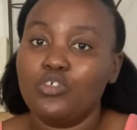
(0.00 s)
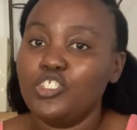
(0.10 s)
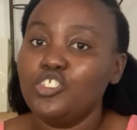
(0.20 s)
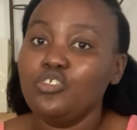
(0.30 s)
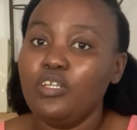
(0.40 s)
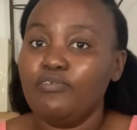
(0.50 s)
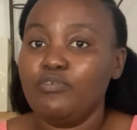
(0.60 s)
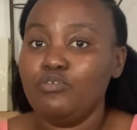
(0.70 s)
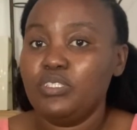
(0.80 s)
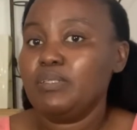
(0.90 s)
continue
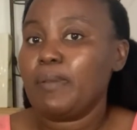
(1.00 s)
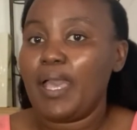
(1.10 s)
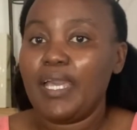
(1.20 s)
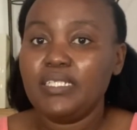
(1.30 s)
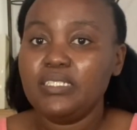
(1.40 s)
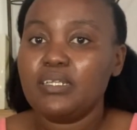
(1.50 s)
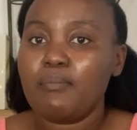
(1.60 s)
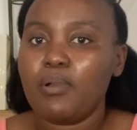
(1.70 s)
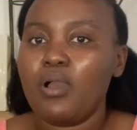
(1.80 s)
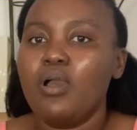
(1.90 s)
using my ID
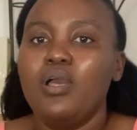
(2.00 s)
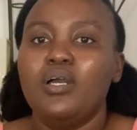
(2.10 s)
number.